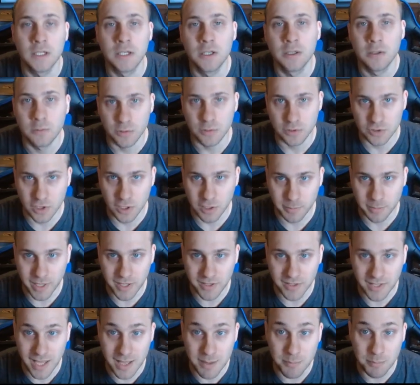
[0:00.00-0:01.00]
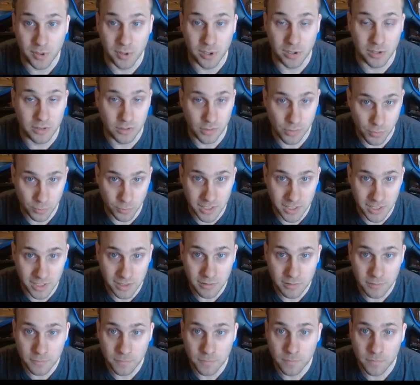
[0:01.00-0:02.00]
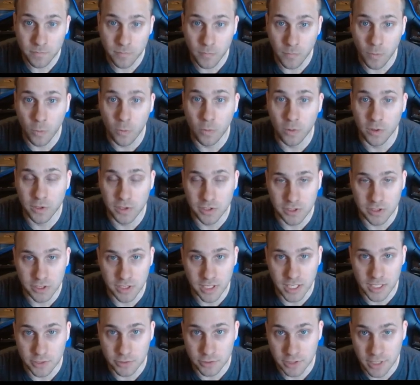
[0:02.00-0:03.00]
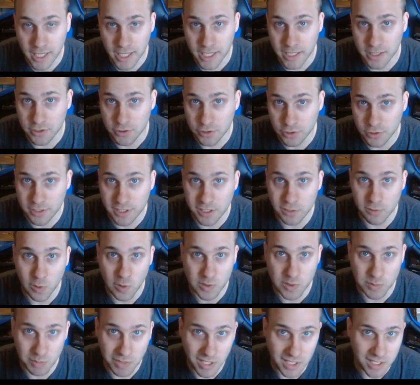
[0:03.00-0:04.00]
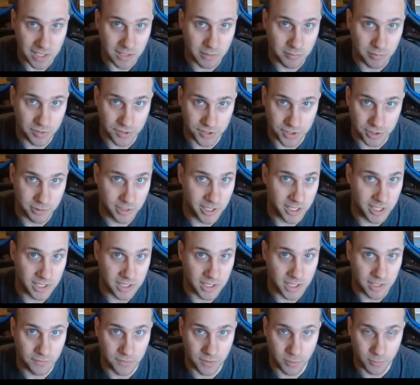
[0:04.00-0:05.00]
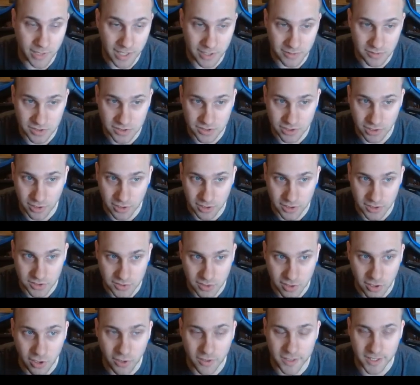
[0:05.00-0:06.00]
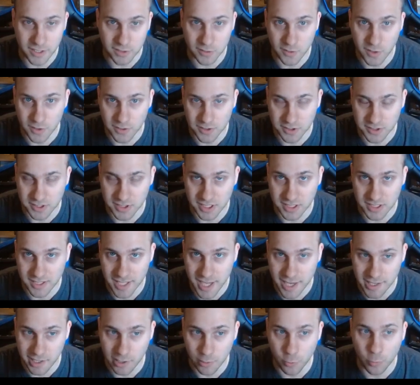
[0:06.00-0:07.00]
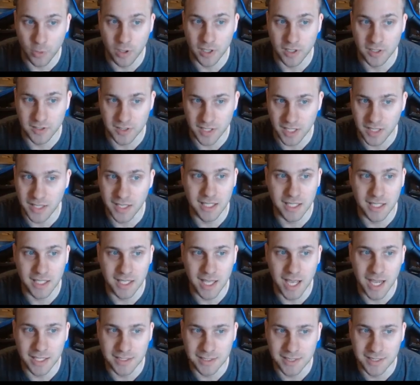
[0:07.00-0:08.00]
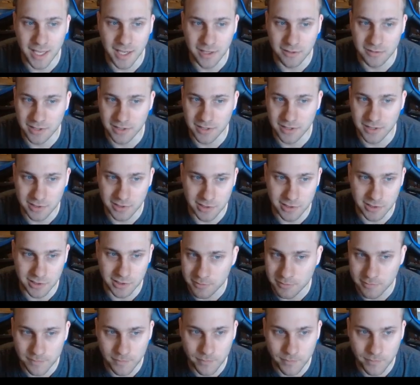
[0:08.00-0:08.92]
We'll talk about that in part 3. Or, your heroes may get obliterated. If the round starts, all 8 cultists can attack at once, and they can knock down, like, your...